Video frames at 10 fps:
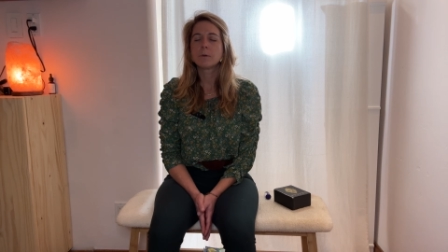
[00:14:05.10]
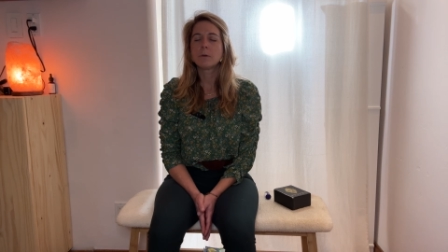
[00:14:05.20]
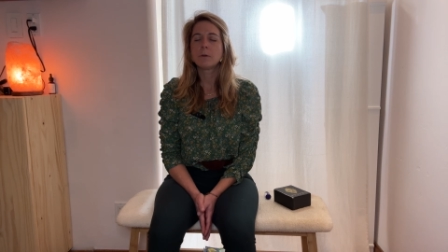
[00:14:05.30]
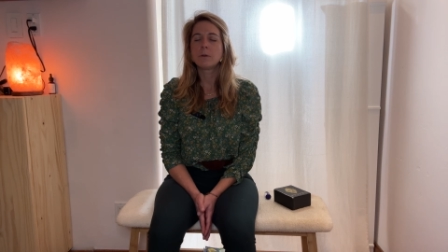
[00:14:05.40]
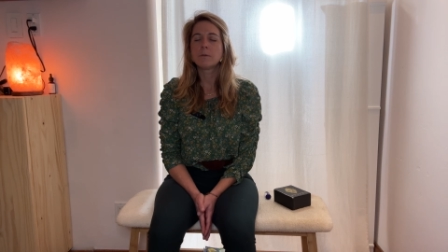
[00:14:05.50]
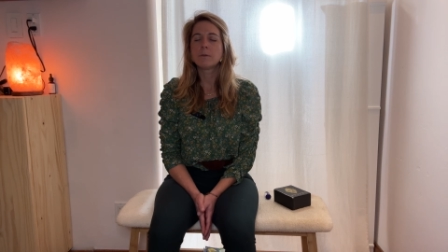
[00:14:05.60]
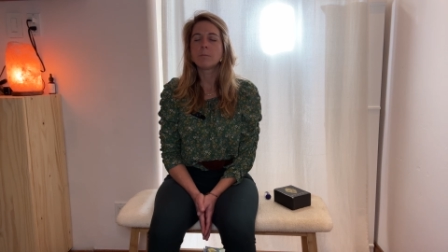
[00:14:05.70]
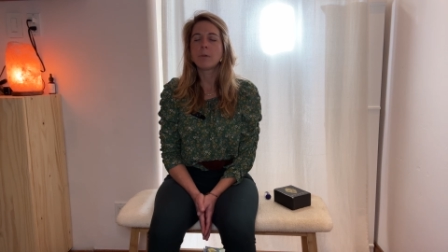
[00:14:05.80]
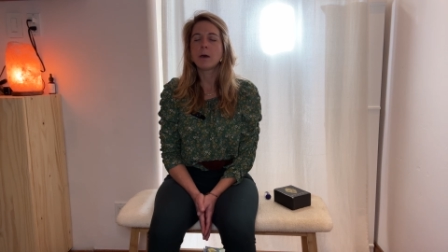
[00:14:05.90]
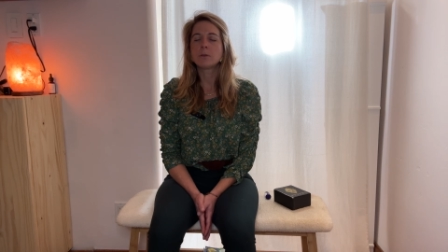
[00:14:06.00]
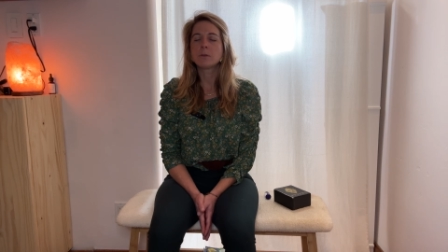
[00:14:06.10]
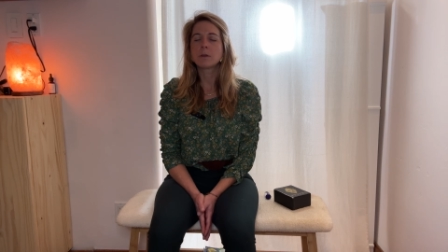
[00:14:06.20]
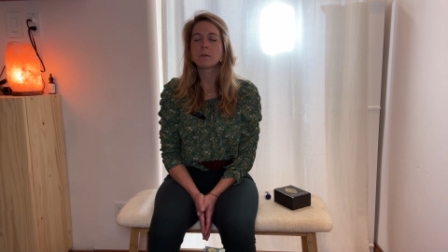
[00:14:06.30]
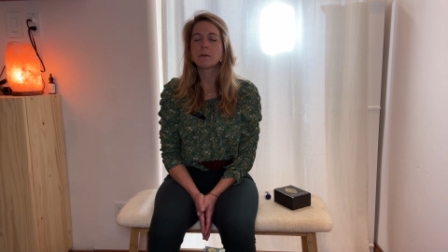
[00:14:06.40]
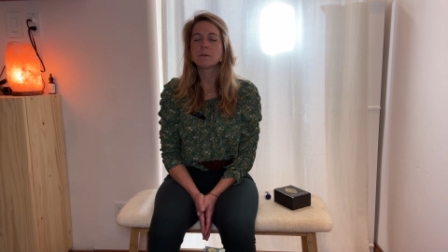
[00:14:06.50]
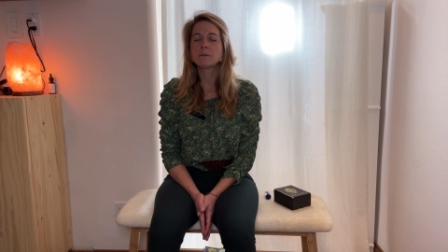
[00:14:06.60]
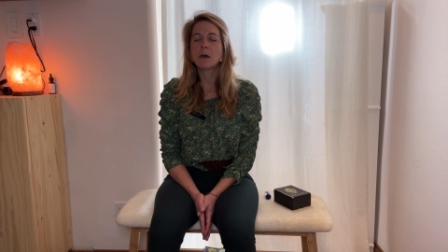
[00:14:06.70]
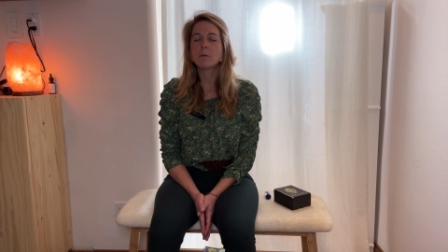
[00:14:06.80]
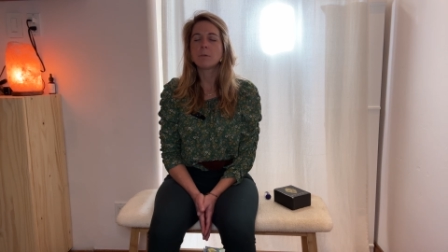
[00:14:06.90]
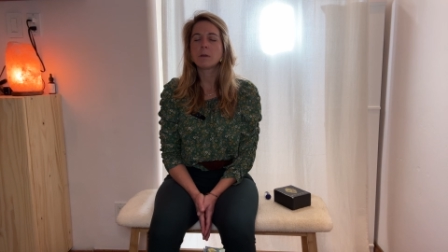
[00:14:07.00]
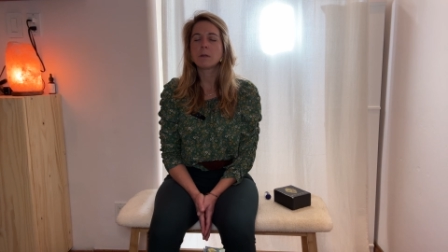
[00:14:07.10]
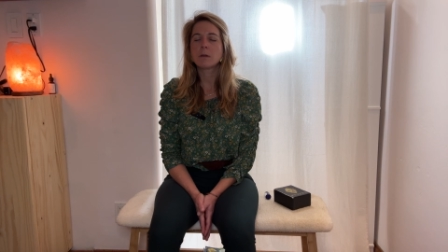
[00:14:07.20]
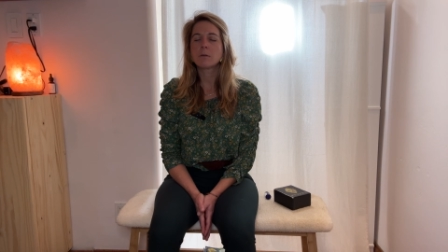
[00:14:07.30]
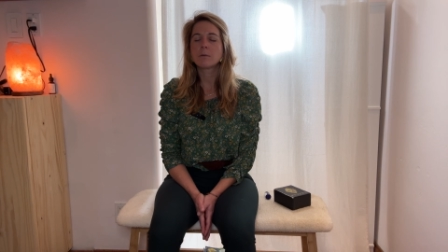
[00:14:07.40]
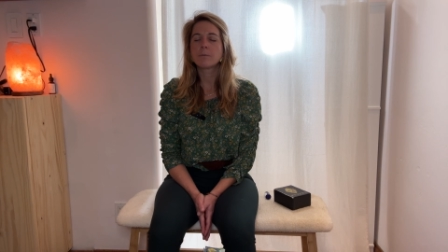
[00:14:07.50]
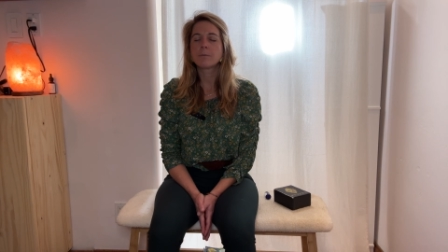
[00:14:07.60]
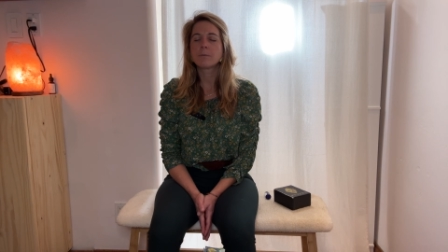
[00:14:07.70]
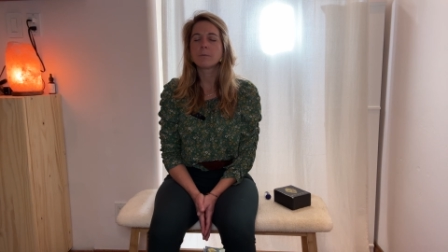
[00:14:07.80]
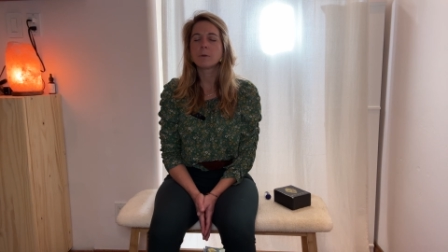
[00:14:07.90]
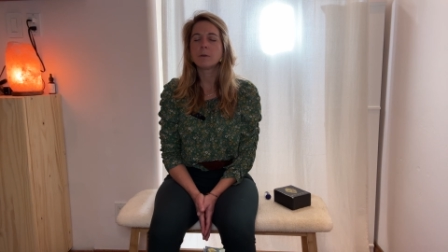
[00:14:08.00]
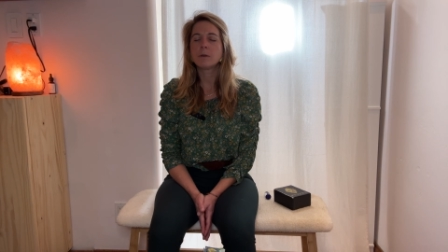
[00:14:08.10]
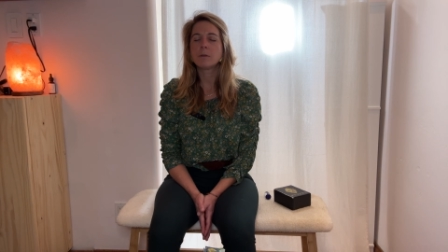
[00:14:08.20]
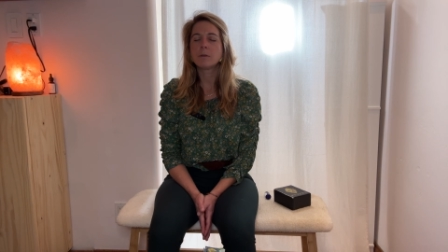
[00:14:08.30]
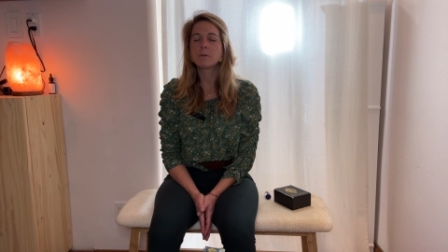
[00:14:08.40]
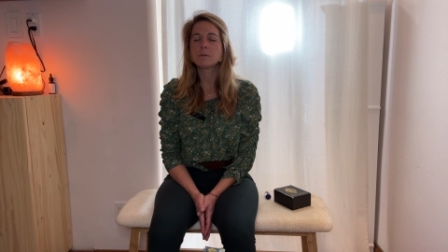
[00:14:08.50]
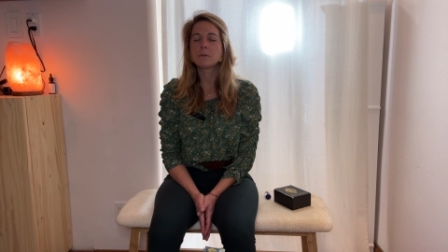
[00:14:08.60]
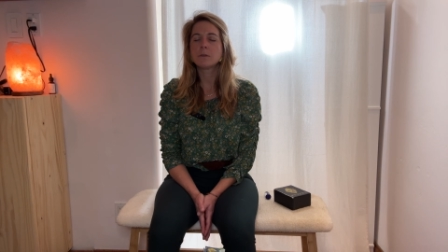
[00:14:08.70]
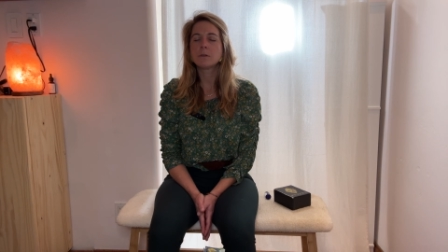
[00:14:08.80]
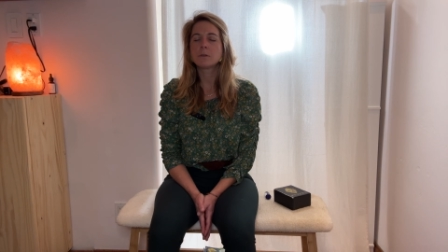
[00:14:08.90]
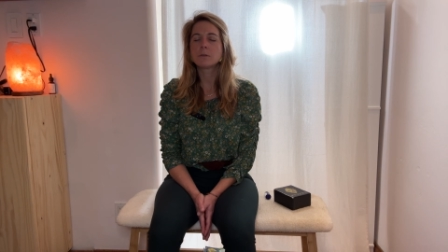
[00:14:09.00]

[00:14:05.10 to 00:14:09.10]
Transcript: All of the magic that is happening beneath your seat.